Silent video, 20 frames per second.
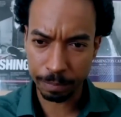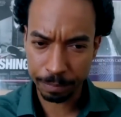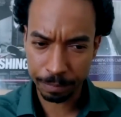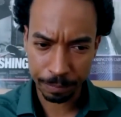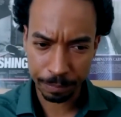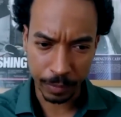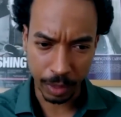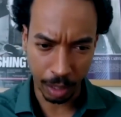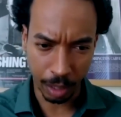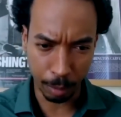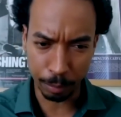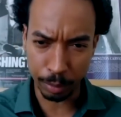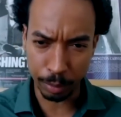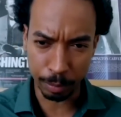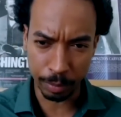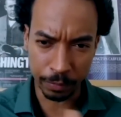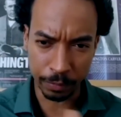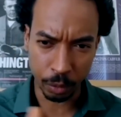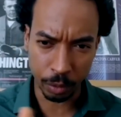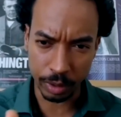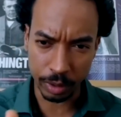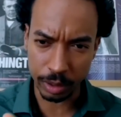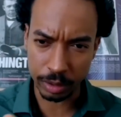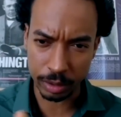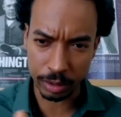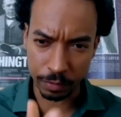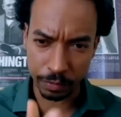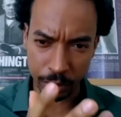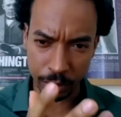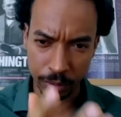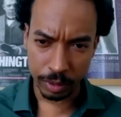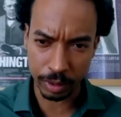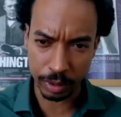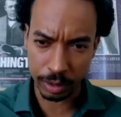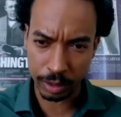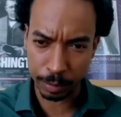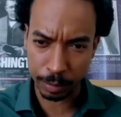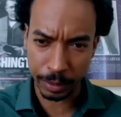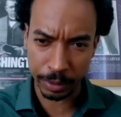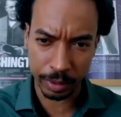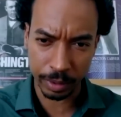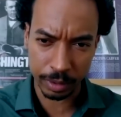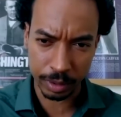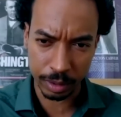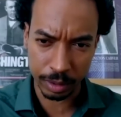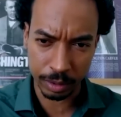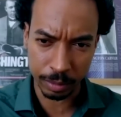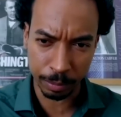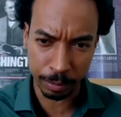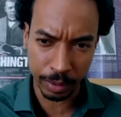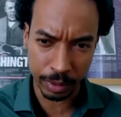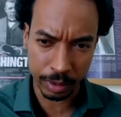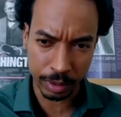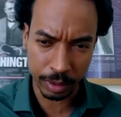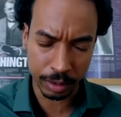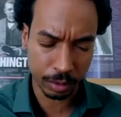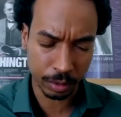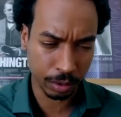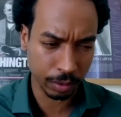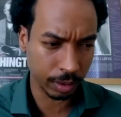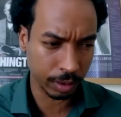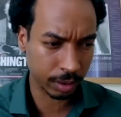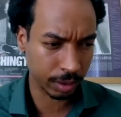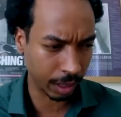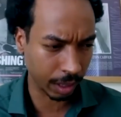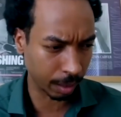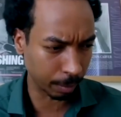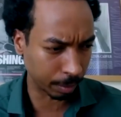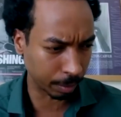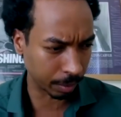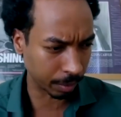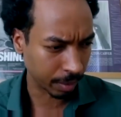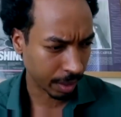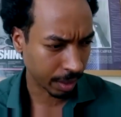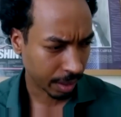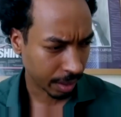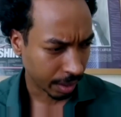Humble before each of you and the experience that you bring to the table,